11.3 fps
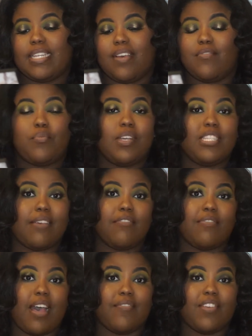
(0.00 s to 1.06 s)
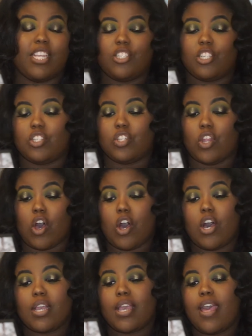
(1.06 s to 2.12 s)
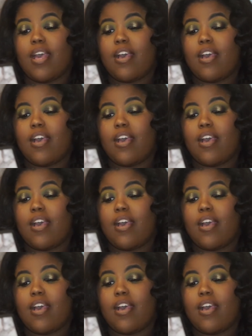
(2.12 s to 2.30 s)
11.75 inches long,